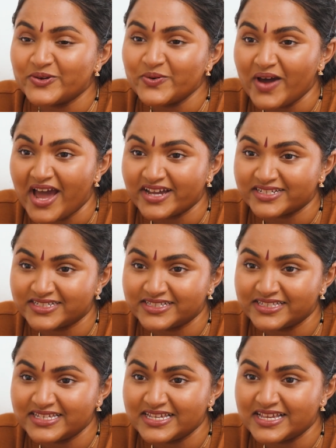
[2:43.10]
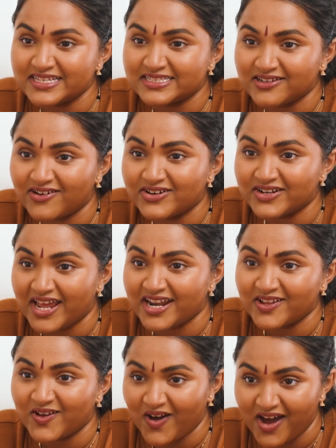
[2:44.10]
actually started
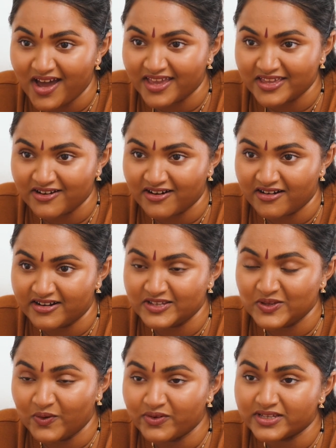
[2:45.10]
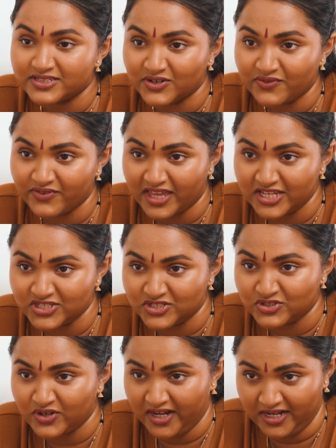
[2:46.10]
and got your yoga
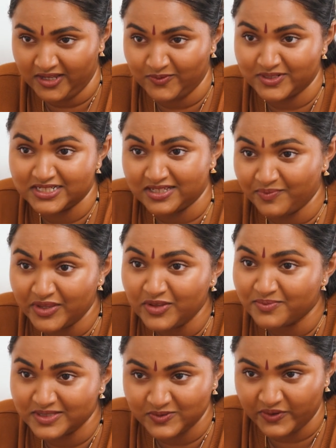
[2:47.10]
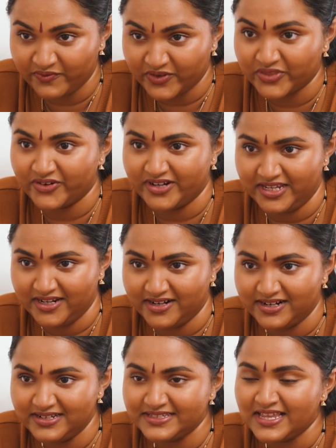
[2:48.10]
certification training, which is something you've been doing for 30
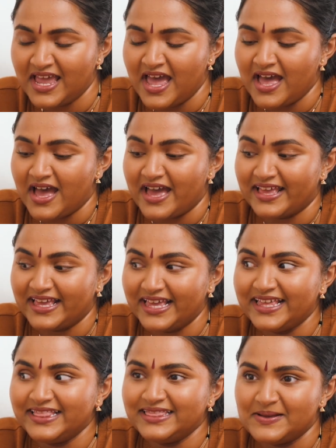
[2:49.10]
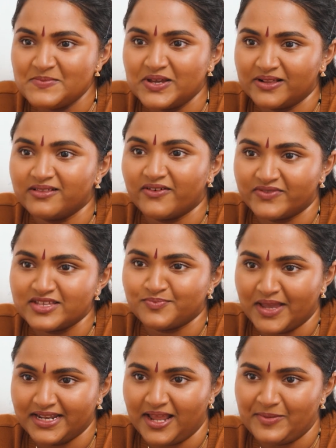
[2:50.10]
years, in the middle of this
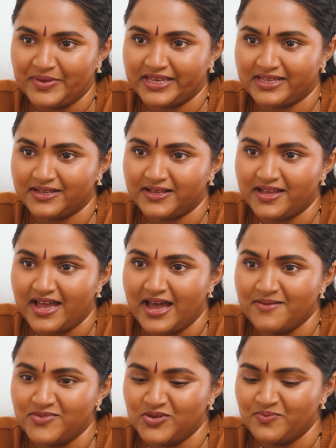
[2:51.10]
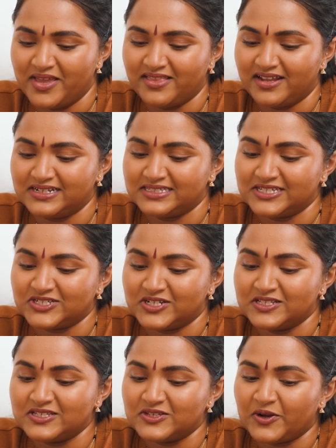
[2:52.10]
pandemic. You made that
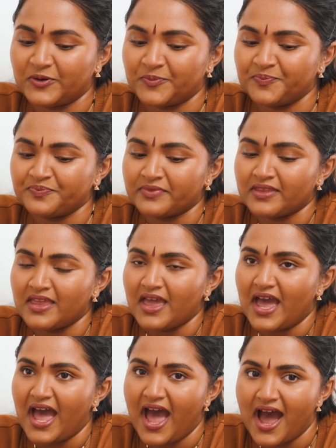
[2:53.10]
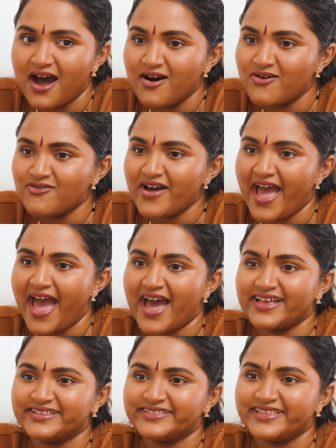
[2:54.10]
decision. So how
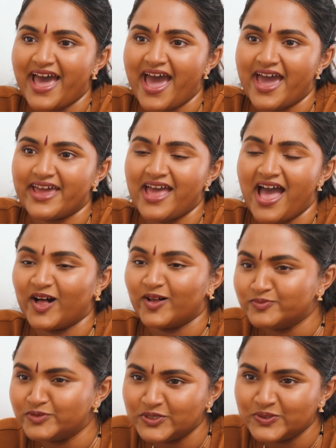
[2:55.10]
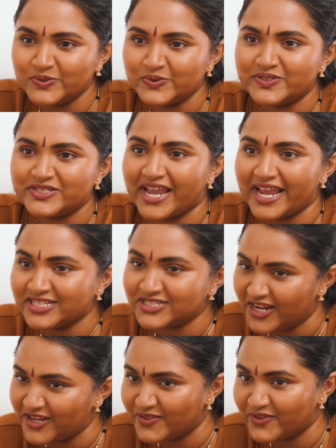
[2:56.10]
has that helped you, changed
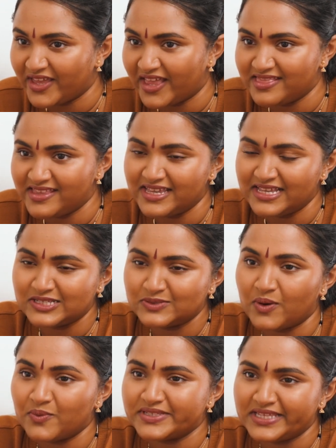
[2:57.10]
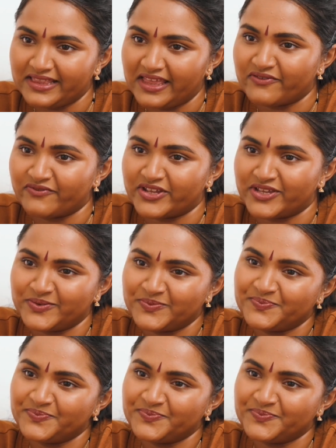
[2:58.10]
how you look at things? What was that like for you?